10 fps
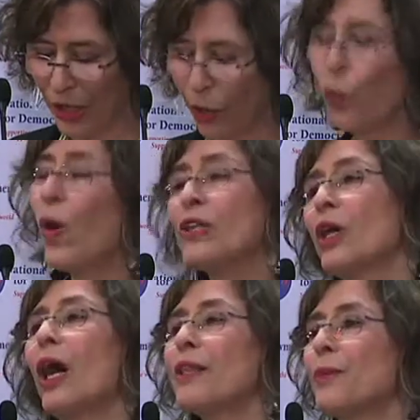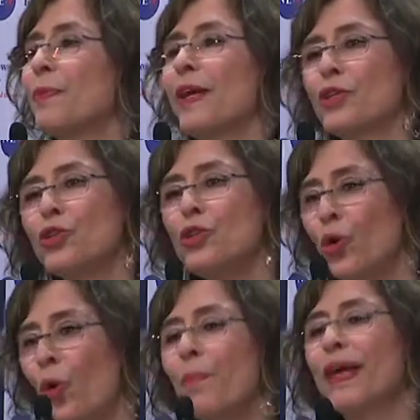what other place,
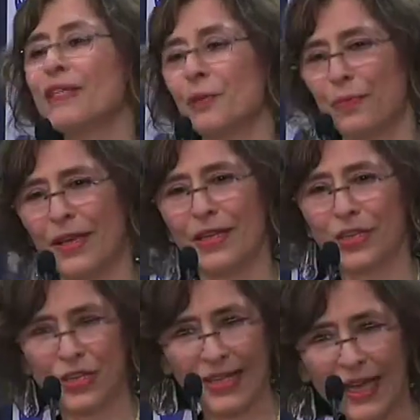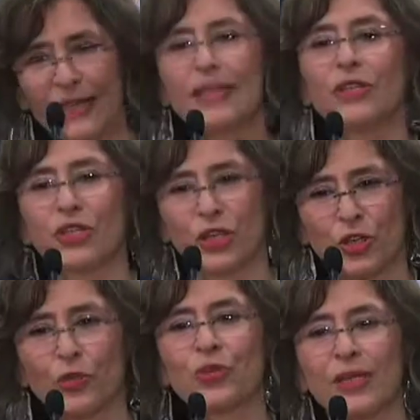no better place than this,
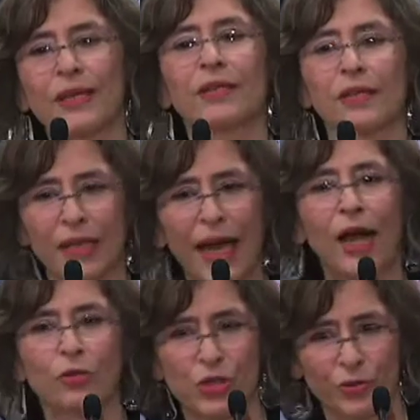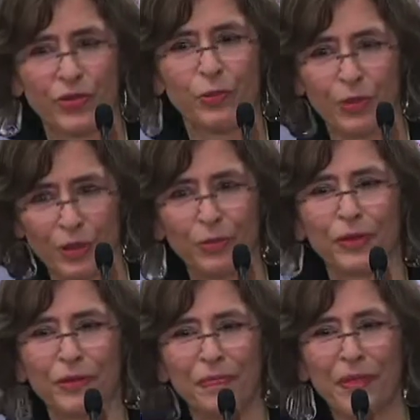as you said, the House of the People,
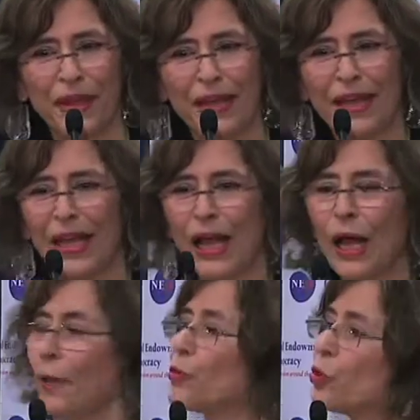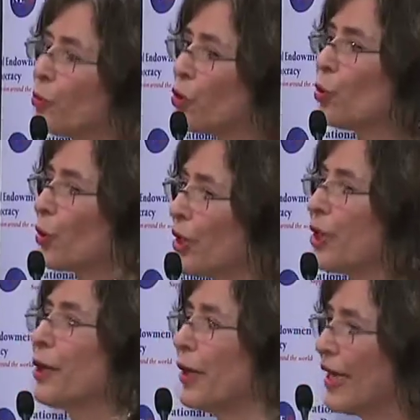to be
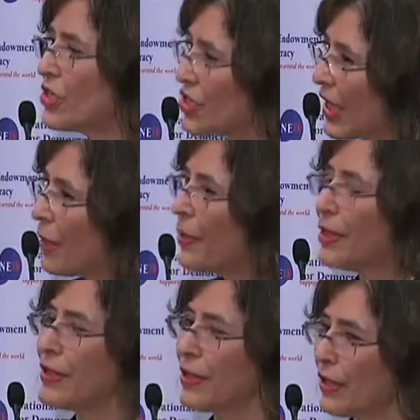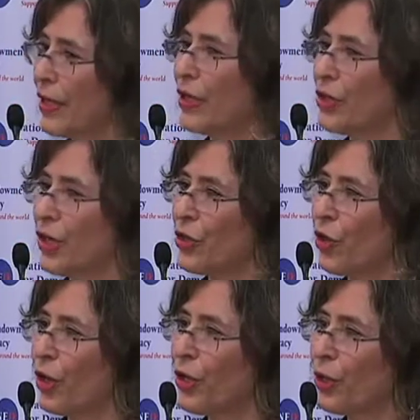talking and celebrating the
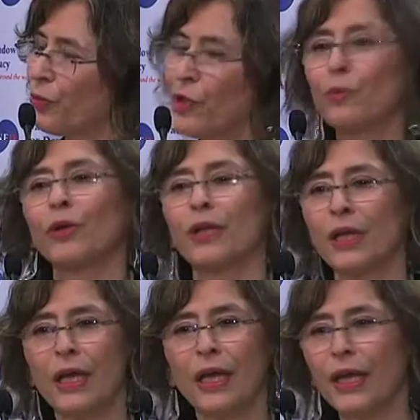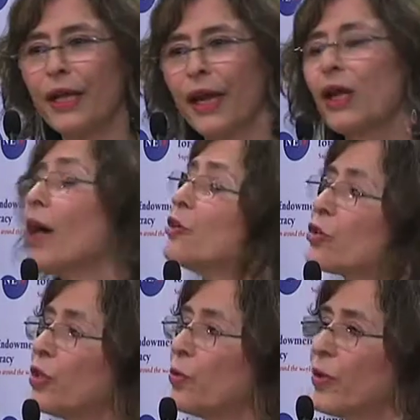Iranian people in a
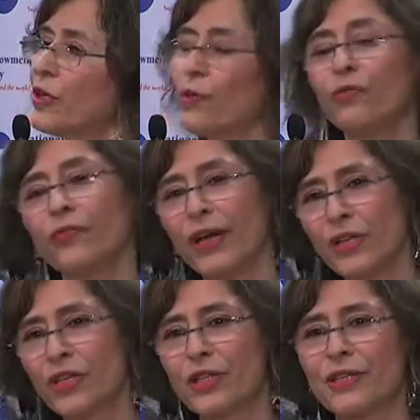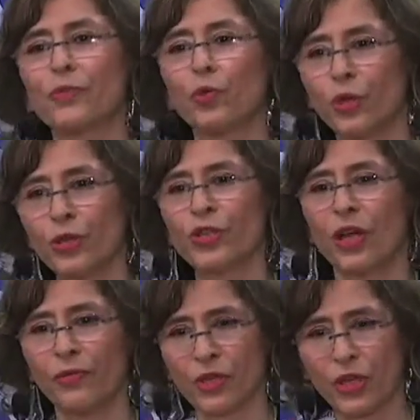country where the first words
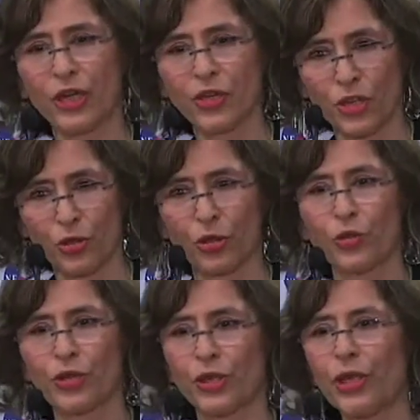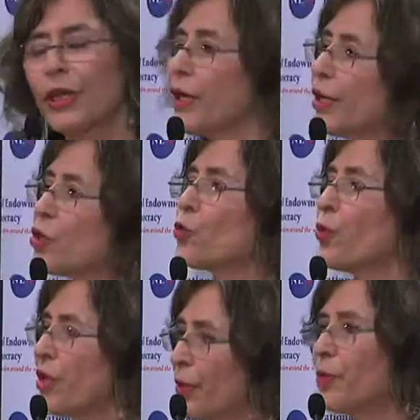of its constitution is
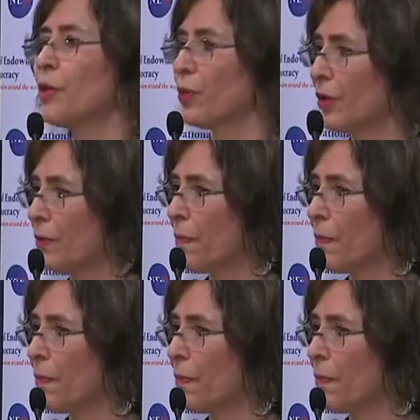"we the people."